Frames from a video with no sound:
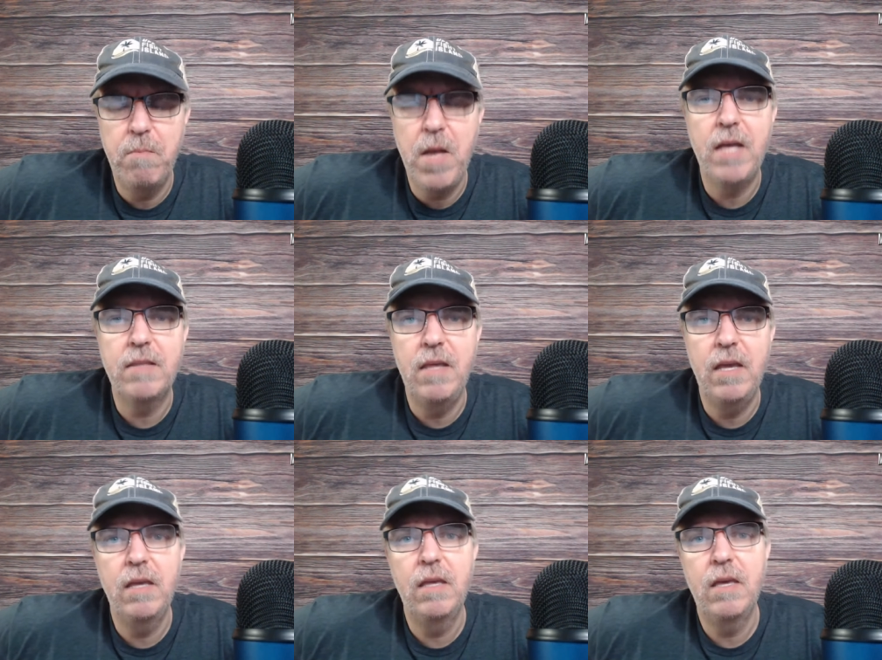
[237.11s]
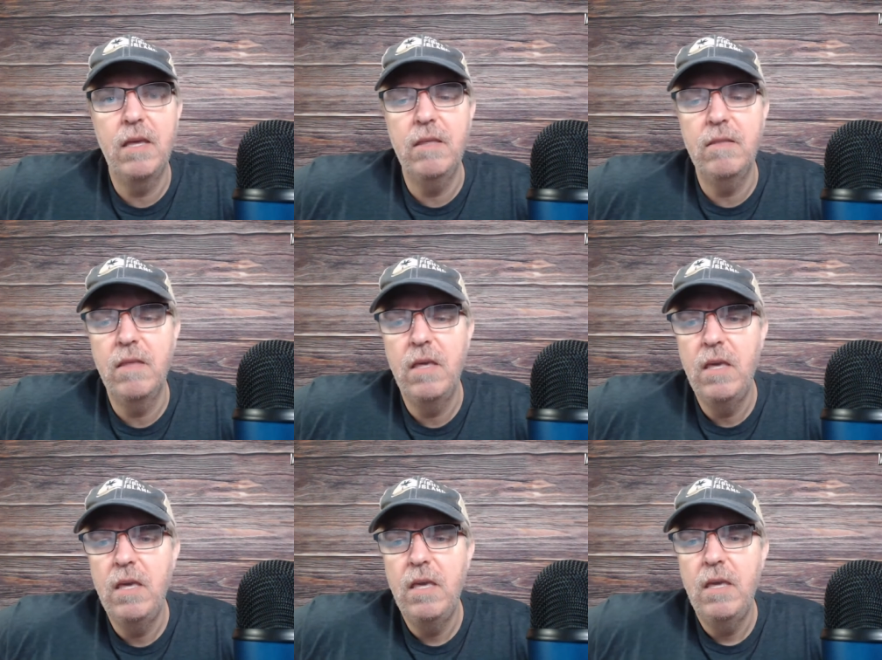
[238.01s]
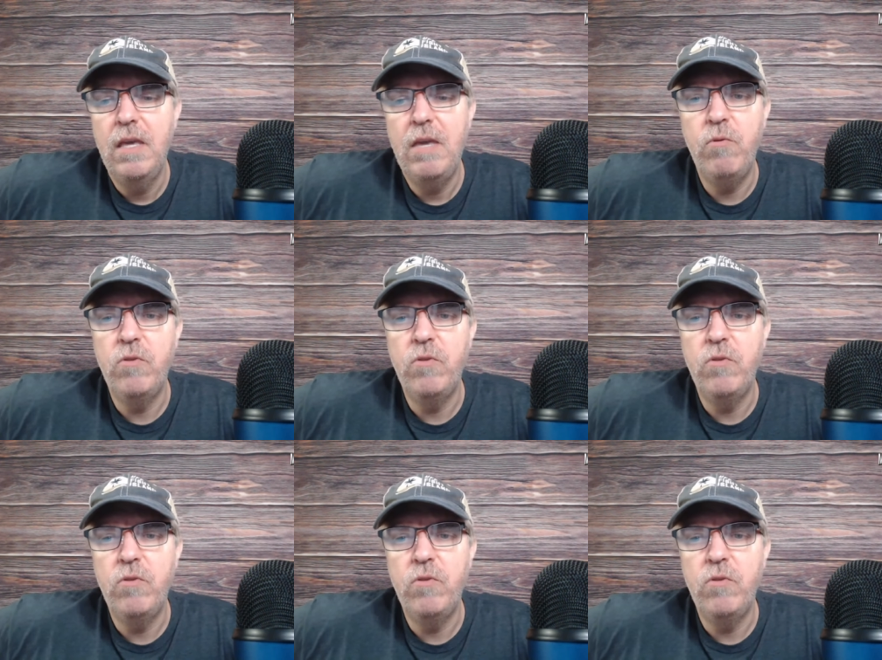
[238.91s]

boxing because he was